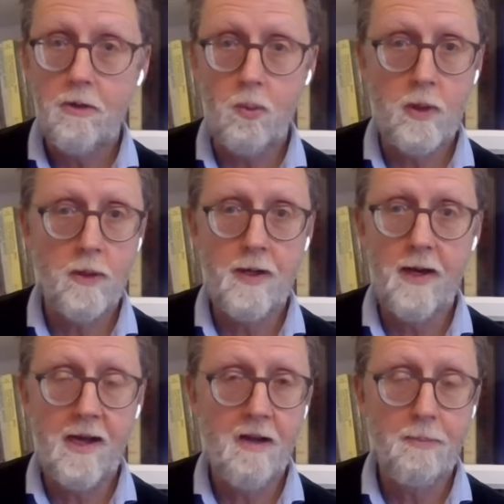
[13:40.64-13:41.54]
you will
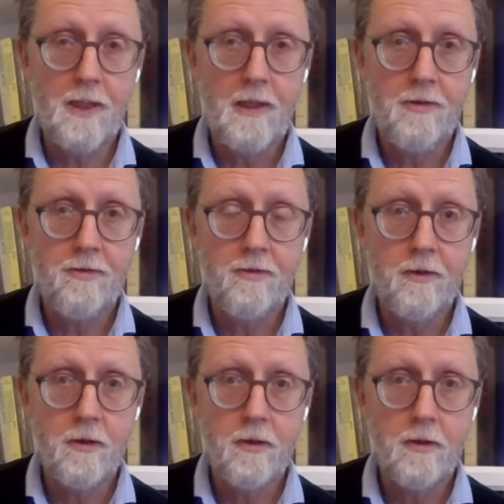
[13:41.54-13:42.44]
not have peace,
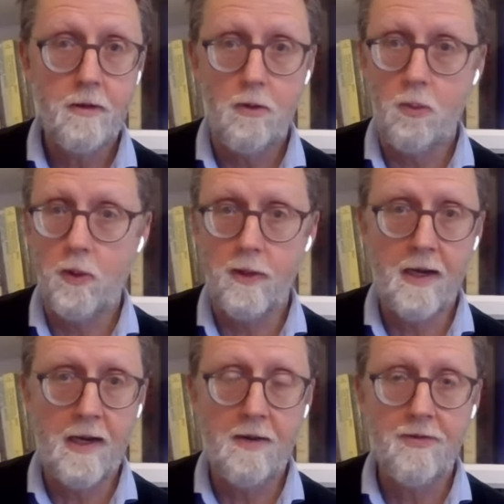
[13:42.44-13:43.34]
you will
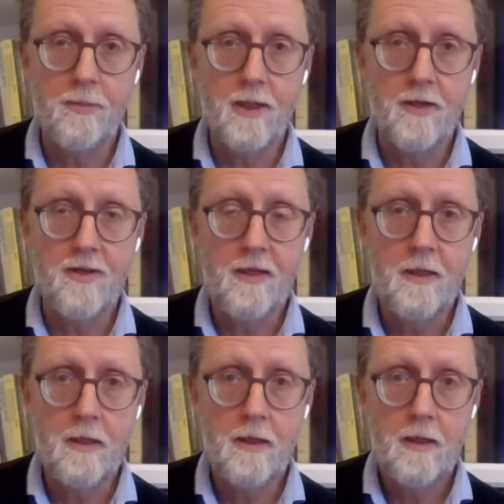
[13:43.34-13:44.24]
not have
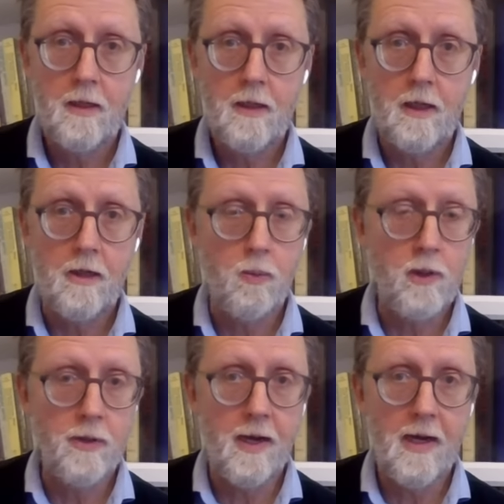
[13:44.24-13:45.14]
stability, and you
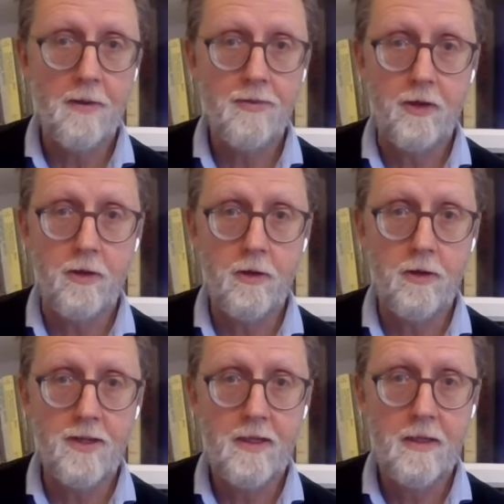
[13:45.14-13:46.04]
will not have
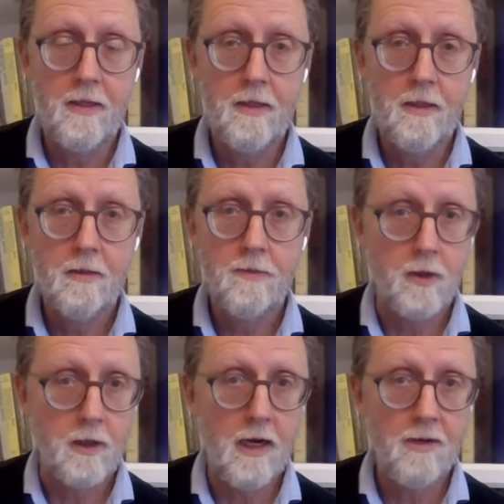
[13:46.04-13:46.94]
security
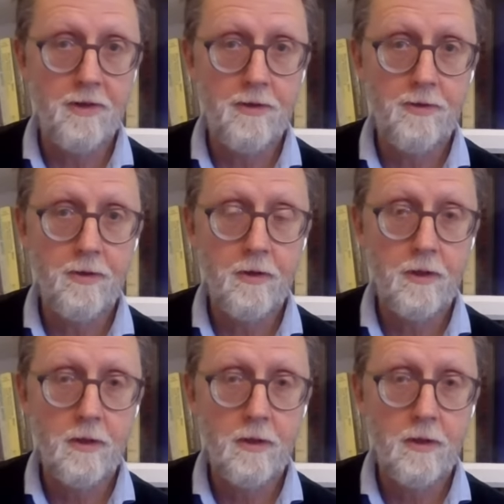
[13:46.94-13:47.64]
for Gazans,